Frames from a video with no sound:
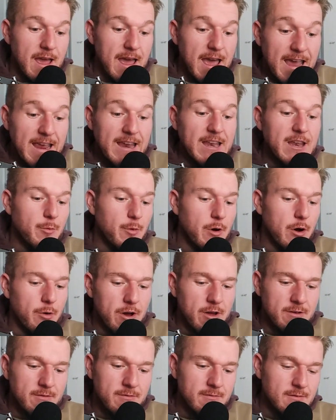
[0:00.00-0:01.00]
Adi
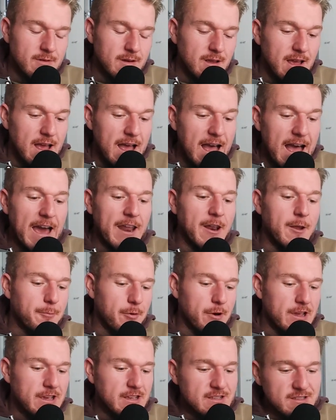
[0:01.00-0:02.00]
Wilton, Anna
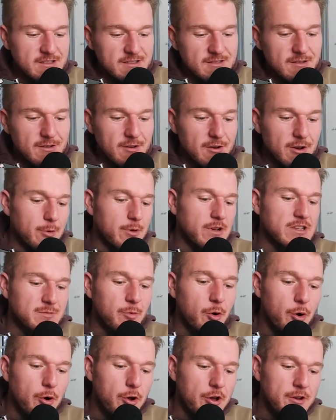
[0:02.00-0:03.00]
Priest, Lewis
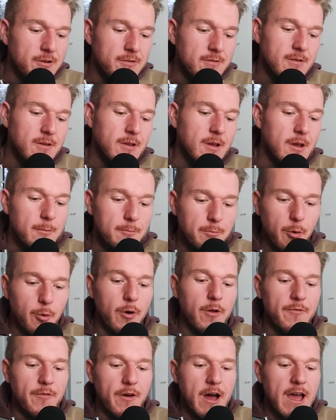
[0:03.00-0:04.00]
Morgan,
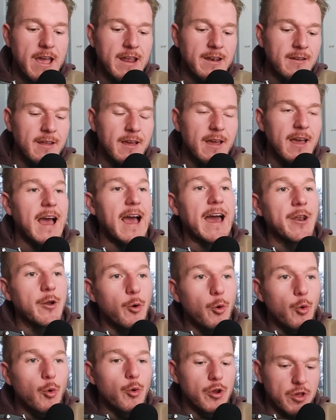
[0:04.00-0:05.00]
Paula Vine, and
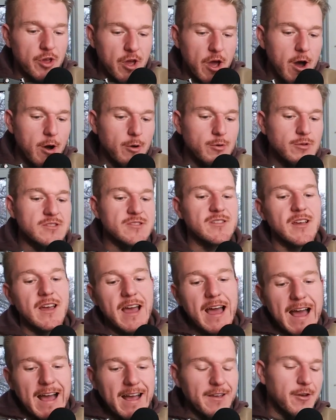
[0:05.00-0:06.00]
all the girls
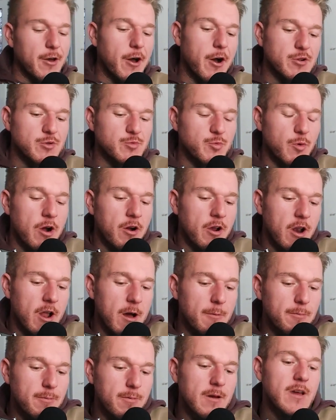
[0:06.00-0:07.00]
at Girls Run
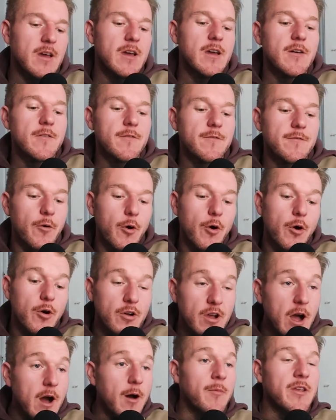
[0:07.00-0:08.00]
Club for
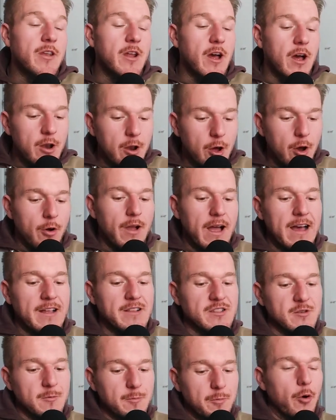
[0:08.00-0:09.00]
coming along and
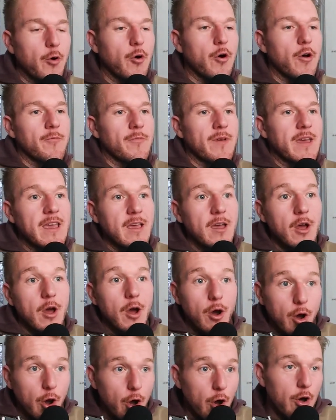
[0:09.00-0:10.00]
supporting me
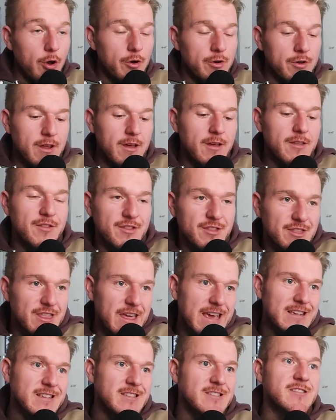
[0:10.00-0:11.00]
on
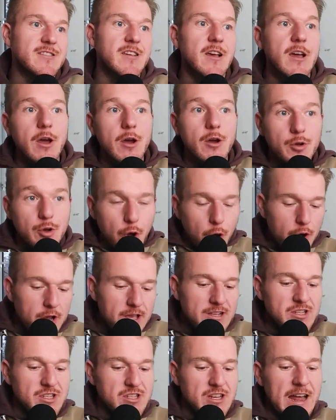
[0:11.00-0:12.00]
this
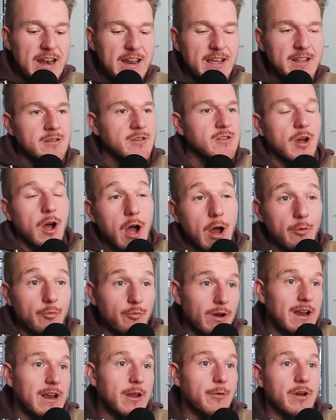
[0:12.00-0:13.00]
Goggins challenge. I
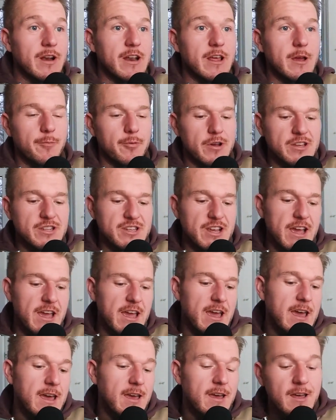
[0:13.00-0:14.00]
really, really appreciate
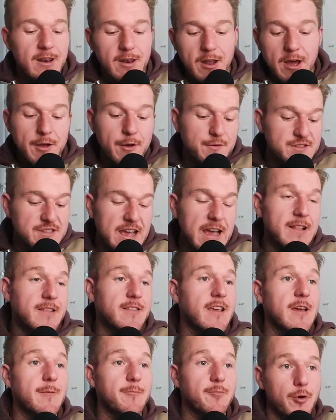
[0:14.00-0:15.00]
it. Like I've said,
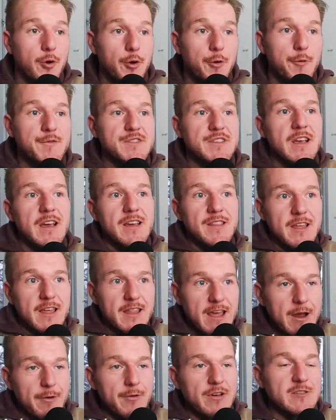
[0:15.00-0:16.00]
it proves that
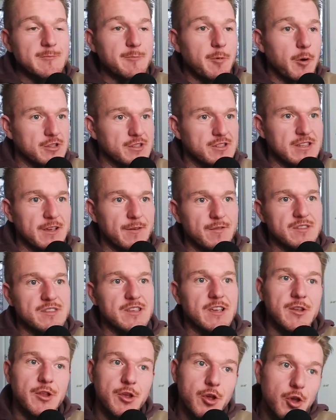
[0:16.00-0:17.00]
there is
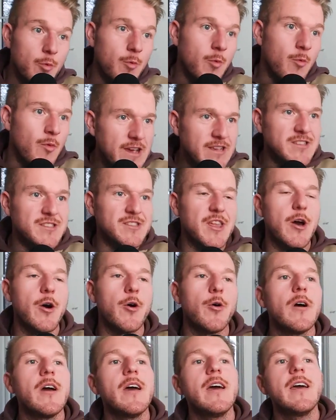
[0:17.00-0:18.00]
positivity in the human race
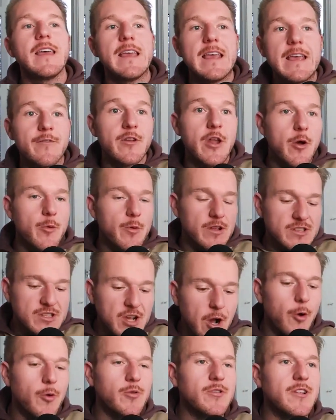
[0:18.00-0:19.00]
still, even though we're
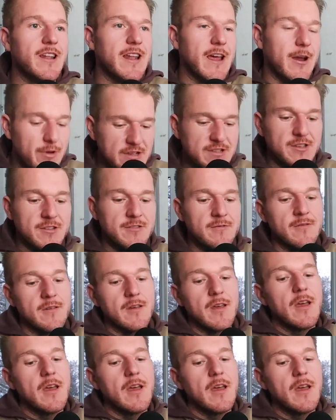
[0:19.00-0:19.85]
told that there isn't.